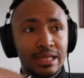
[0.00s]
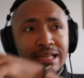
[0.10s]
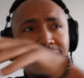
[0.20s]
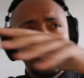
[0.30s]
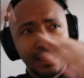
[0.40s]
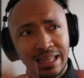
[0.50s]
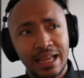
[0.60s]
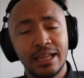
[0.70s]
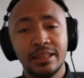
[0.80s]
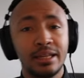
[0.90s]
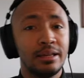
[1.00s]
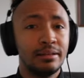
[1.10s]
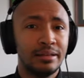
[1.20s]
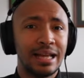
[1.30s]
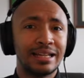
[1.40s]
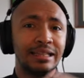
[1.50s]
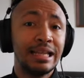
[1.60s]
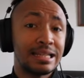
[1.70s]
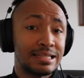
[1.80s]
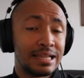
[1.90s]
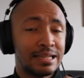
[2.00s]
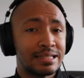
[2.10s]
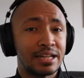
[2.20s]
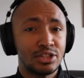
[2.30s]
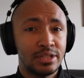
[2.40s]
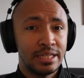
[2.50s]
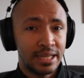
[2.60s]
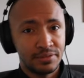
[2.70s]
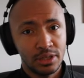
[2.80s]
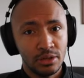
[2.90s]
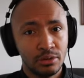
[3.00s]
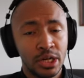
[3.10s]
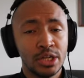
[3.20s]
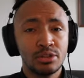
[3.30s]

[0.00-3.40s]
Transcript: the le the like less that it's actually giving you.